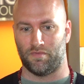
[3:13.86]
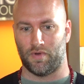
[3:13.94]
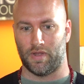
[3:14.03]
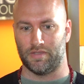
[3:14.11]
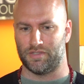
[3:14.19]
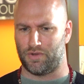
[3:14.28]

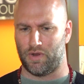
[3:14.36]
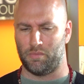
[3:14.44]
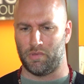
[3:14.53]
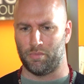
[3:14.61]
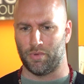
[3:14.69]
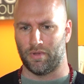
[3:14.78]
friends,
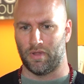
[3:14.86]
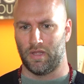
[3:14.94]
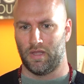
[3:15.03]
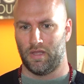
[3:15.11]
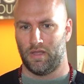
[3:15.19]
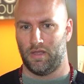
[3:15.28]
great people.
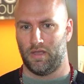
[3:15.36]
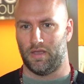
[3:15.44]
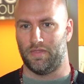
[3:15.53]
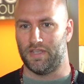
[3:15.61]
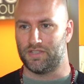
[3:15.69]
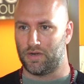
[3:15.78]

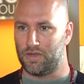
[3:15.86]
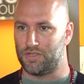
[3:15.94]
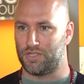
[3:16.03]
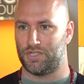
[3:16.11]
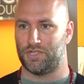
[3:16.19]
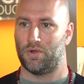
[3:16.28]
And they
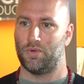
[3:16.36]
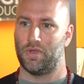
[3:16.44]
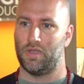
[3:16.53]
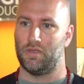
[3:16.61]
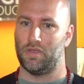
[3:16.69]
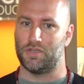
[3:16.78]
started
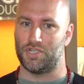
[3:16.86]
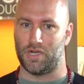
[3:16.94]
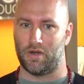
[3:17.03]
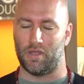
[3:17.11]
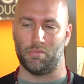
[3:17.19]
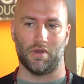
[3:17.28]
showing and
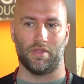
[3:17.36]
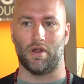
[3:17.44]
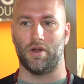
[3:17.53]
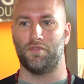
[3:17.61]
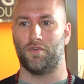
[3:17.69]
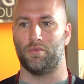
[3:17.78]
sharing a bit of the
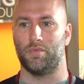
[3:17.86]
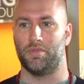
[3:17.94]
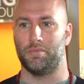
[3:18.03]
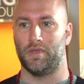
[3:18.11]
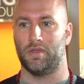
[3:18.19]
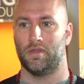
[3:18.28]
art form
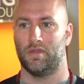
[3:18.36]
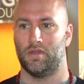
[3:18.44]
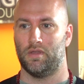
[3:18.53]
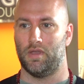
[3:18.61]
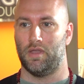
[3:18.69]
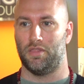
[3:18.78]
with me.
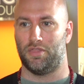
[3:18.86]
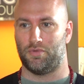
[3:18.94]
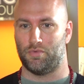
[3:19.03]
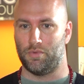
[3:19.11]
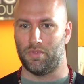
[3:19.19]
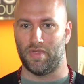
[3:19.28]
Okay. And
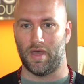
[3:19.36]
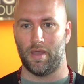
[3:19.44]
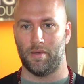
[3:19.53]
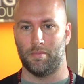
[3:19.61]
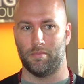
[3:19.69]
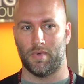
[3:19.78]
through
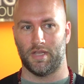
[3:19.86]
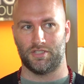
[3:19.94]
them, I